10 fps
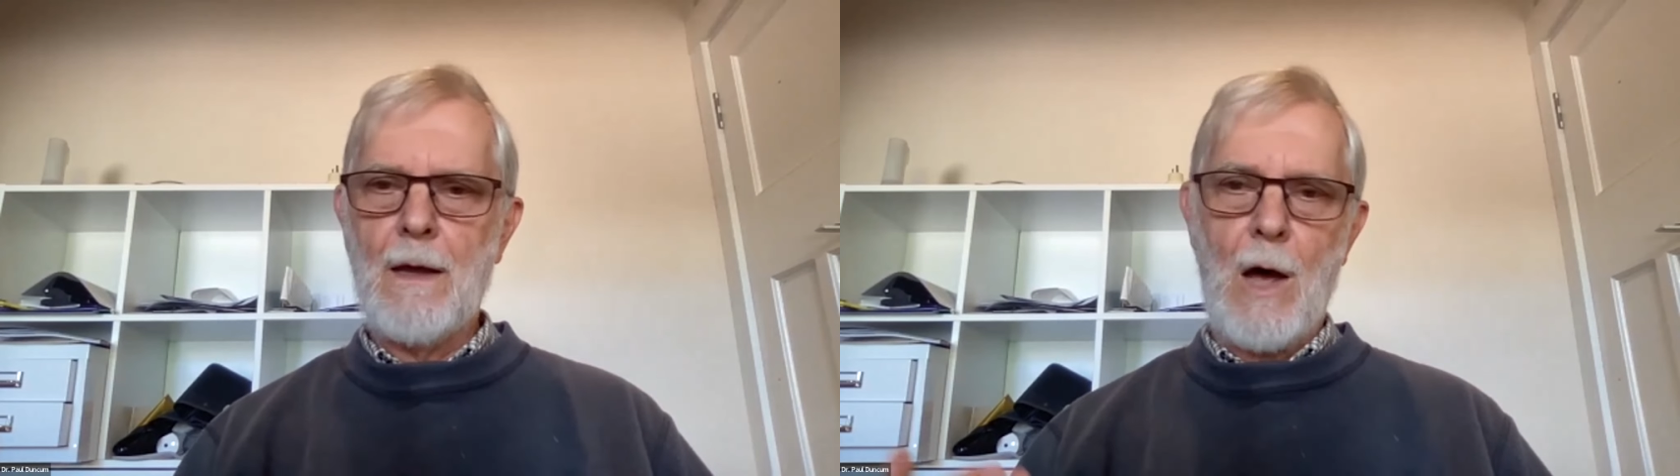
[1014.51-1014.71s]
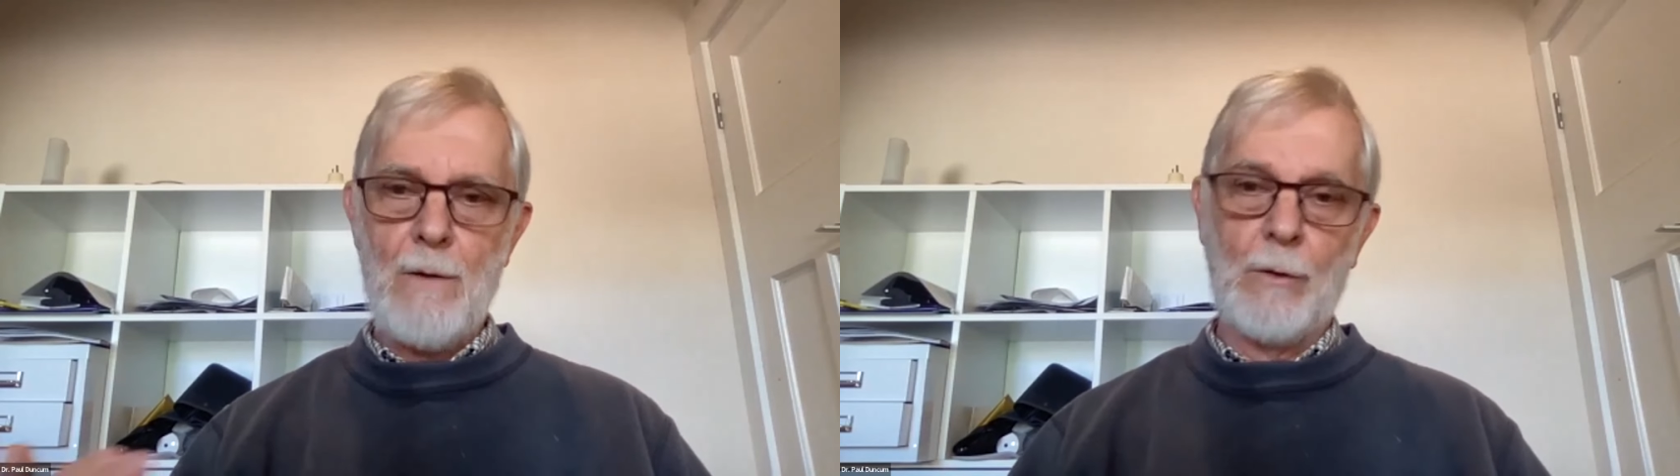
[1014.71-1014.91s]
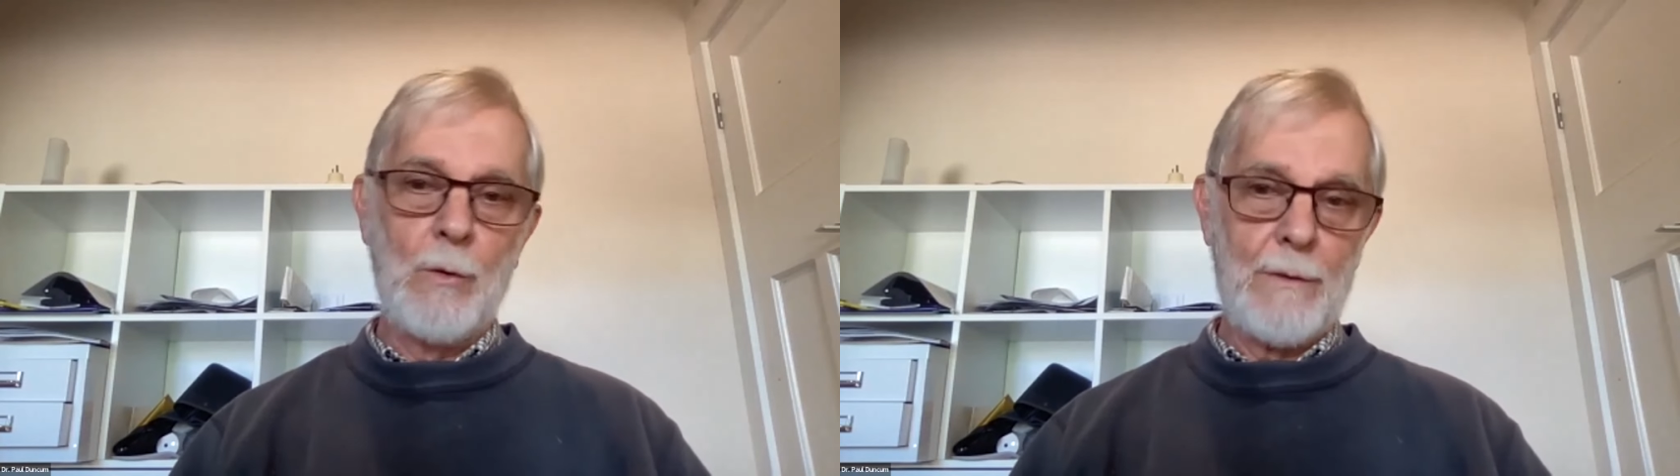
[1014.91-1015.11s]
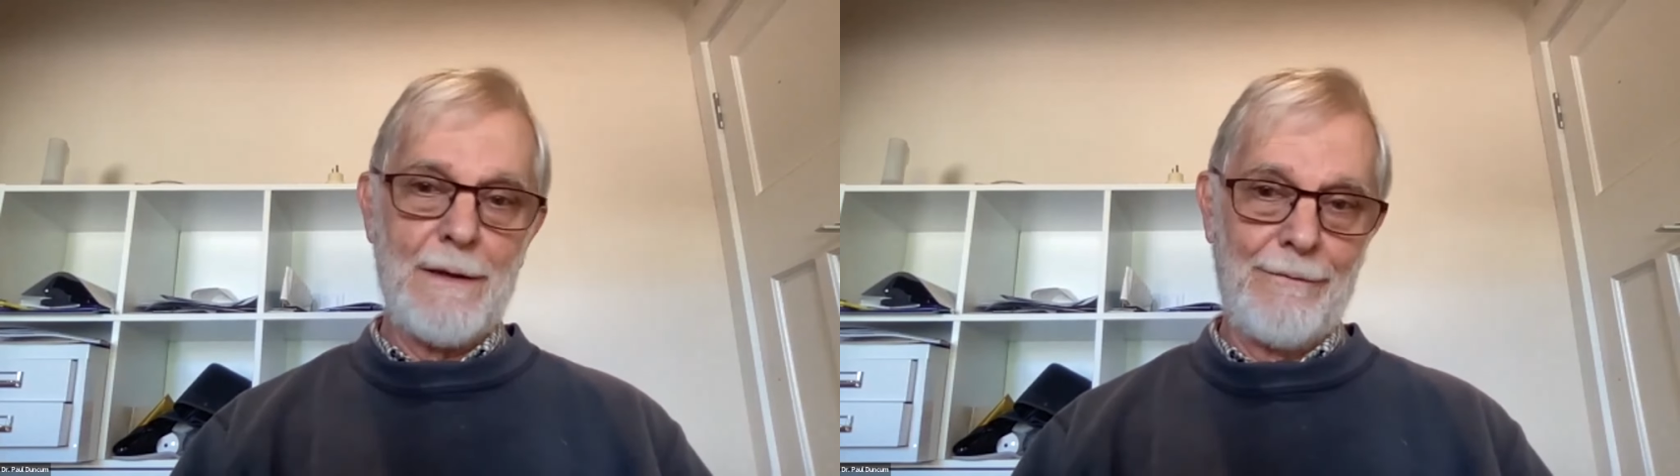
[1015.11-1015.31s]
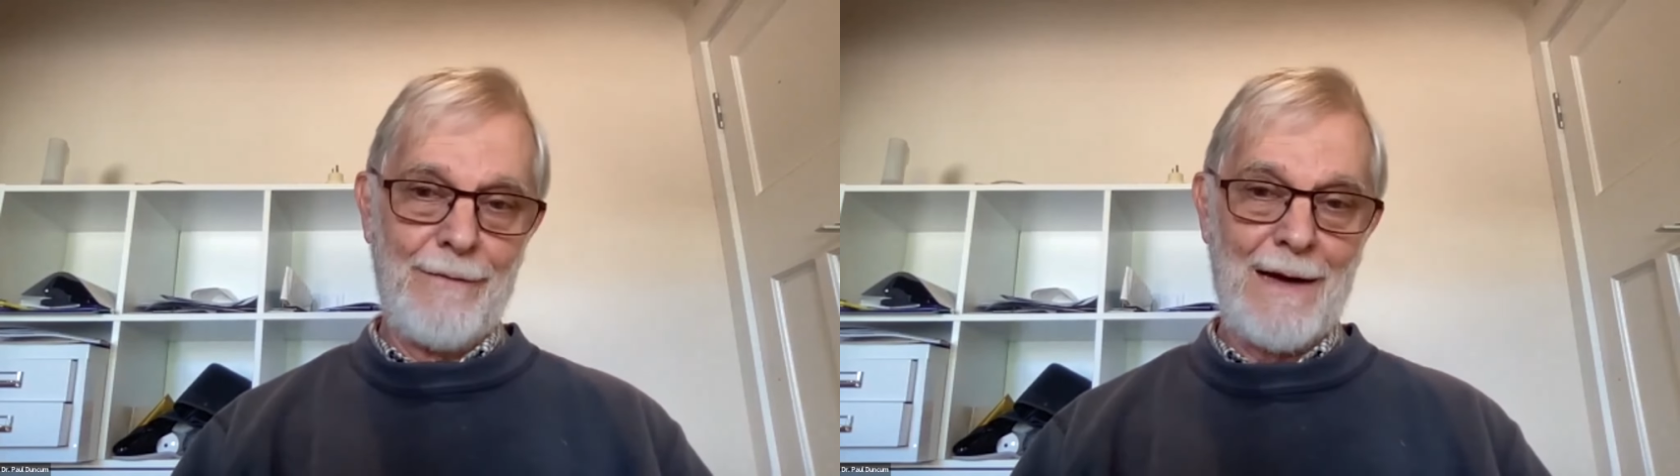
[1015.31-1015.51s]
overlooking
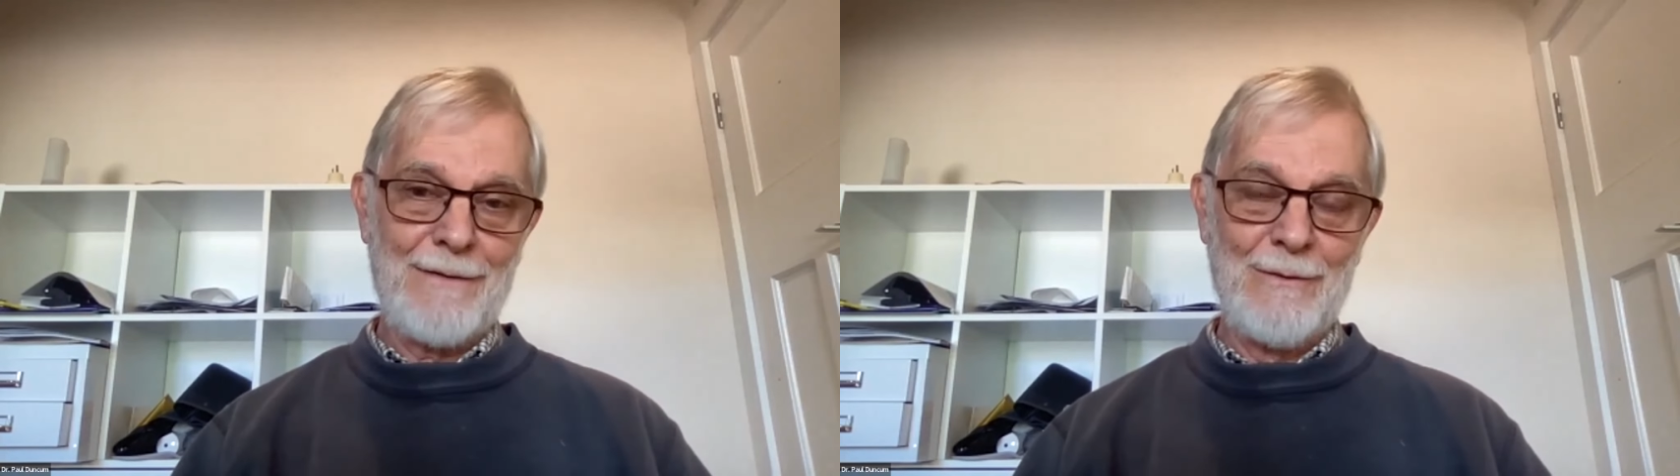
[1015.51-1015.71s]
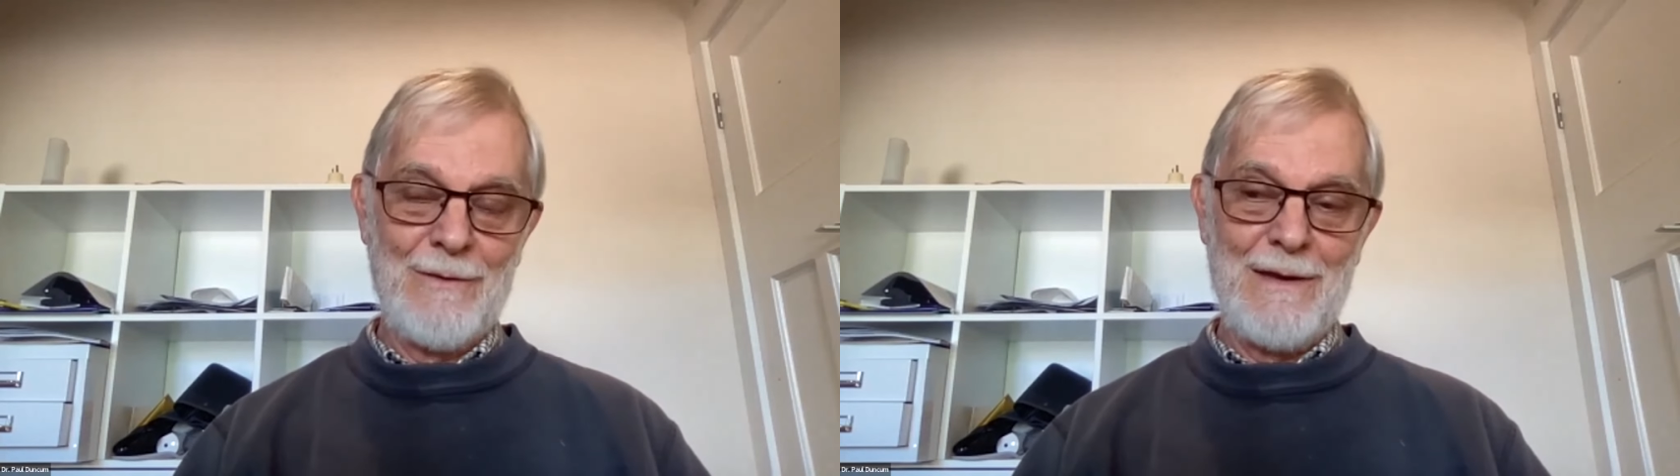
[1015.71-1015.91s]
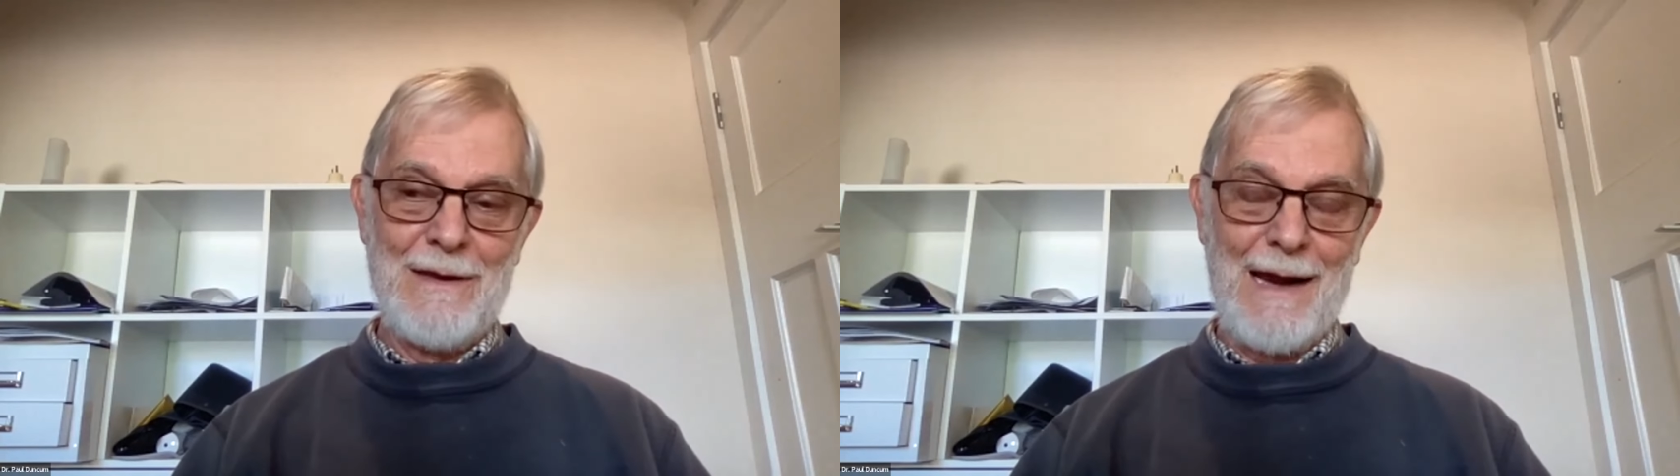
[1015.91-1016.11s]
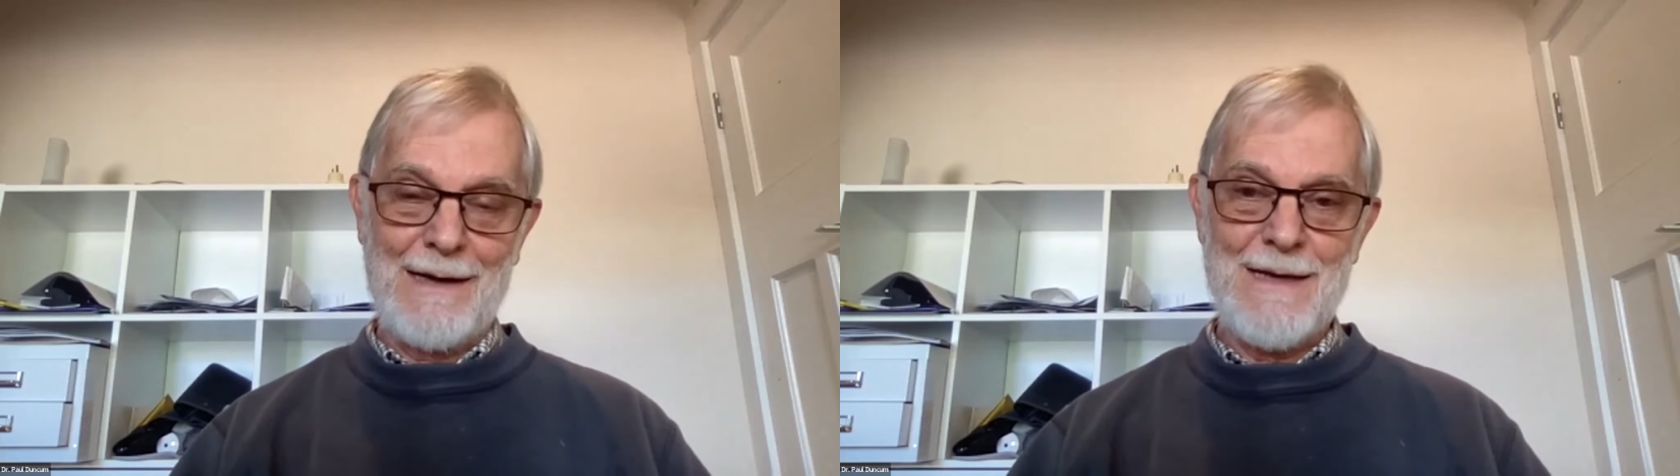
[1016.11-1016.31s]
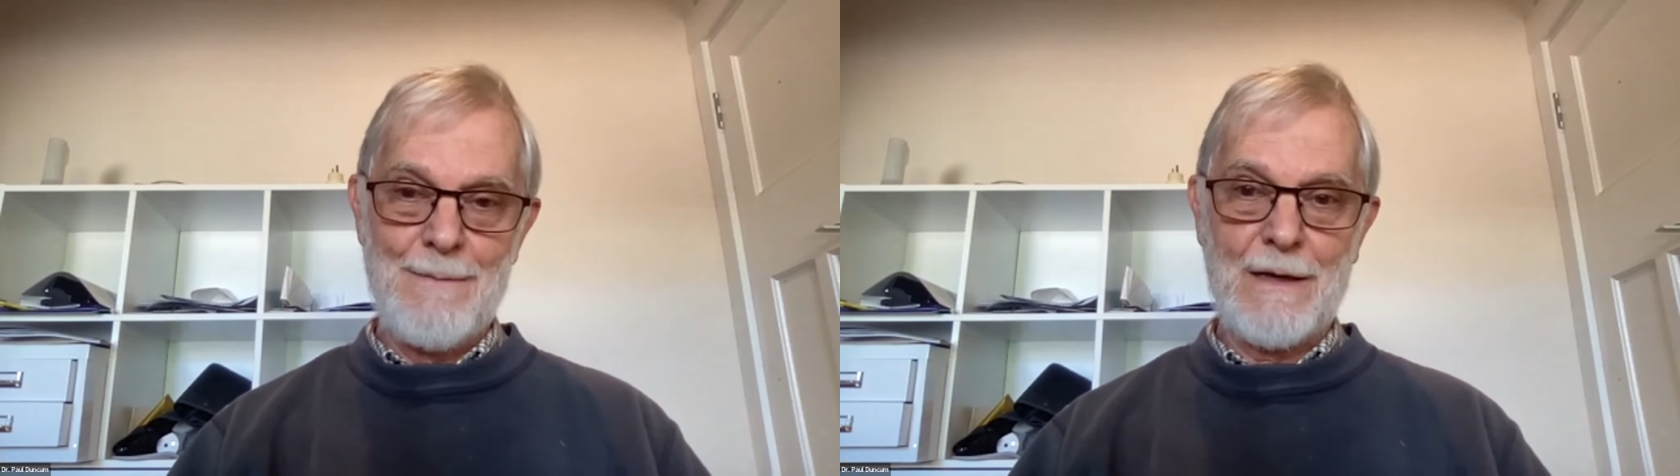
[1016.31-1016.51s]
the fact that the
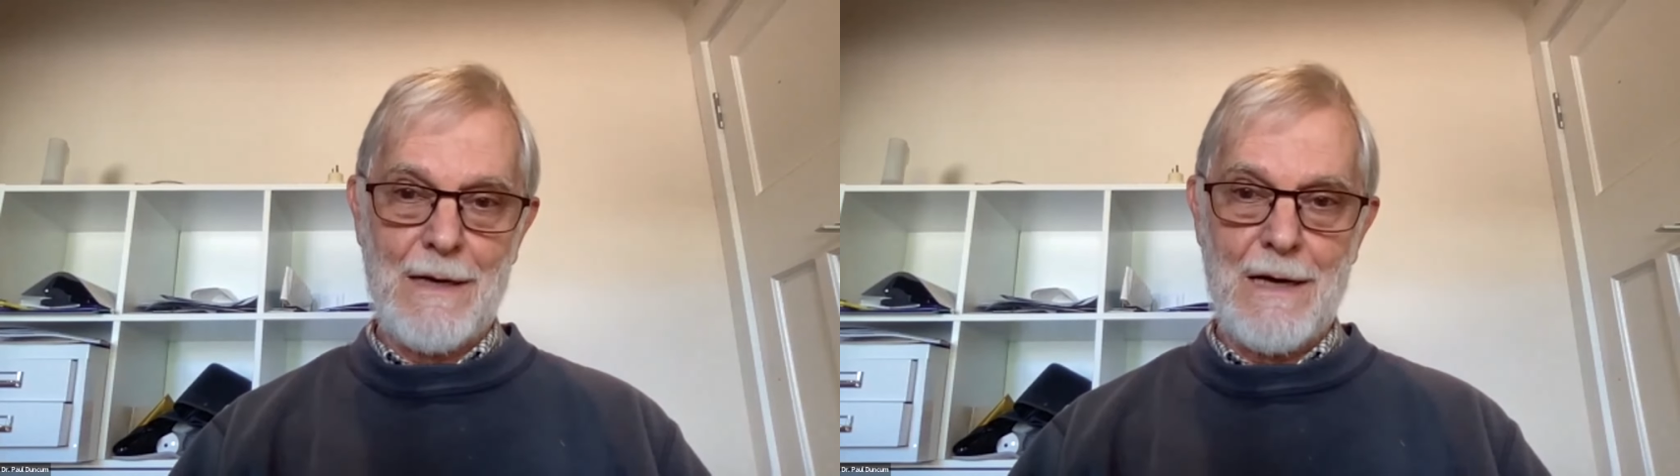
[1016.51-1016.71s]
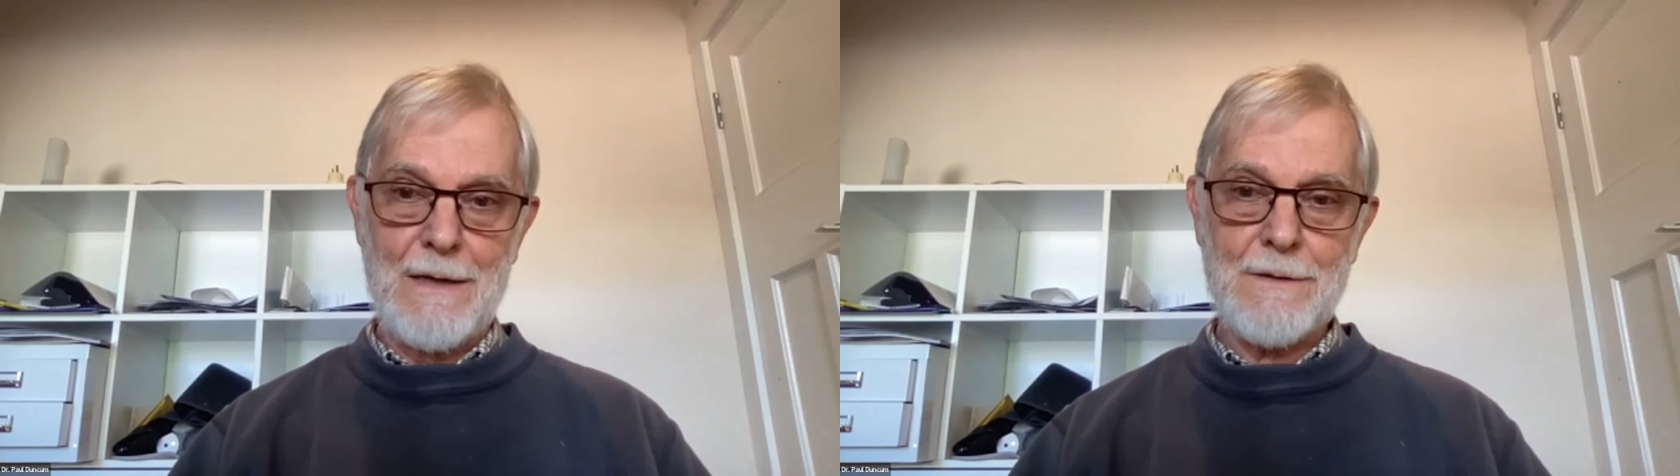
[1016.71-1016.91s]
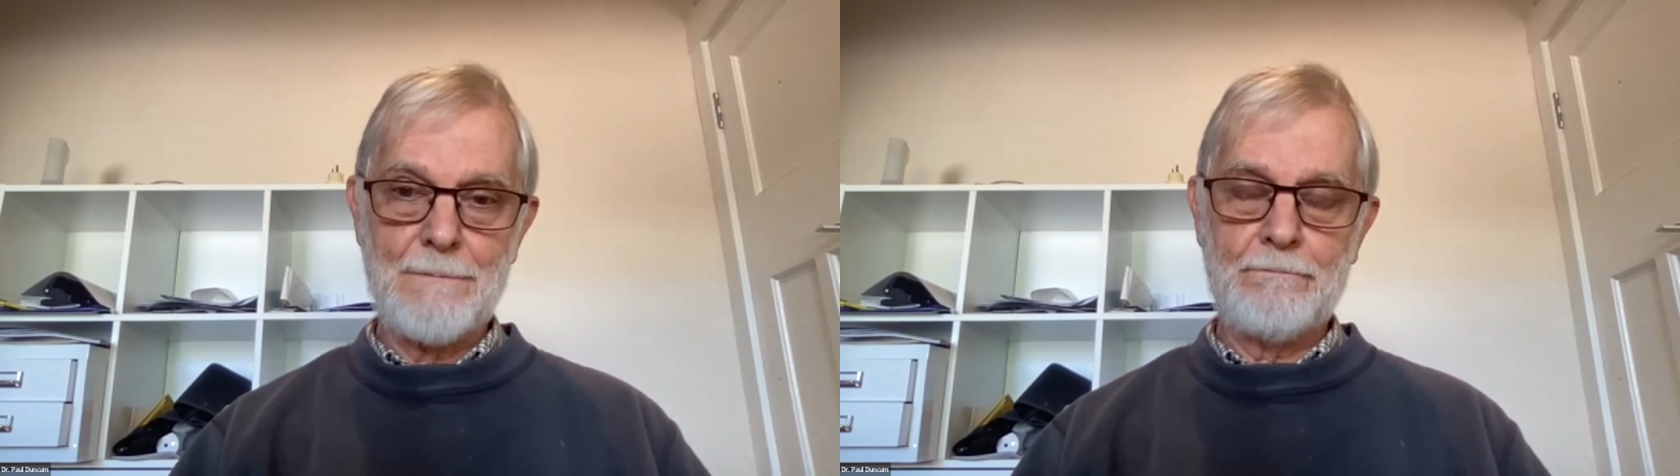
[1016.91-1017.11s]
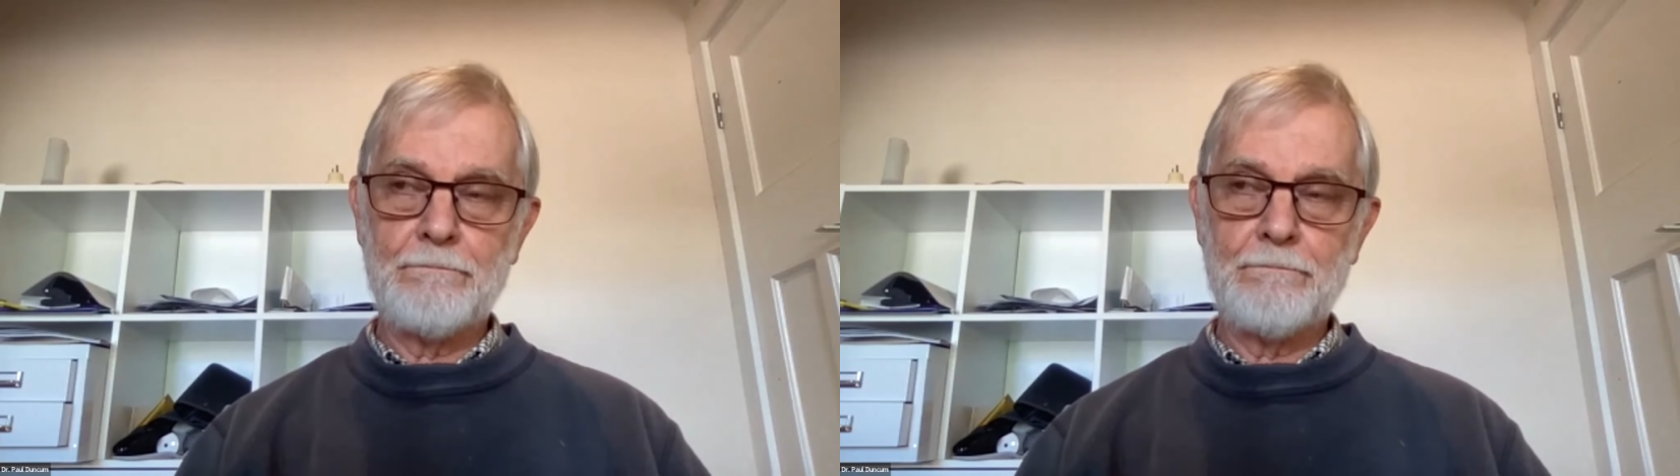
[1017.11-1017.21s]
academic art,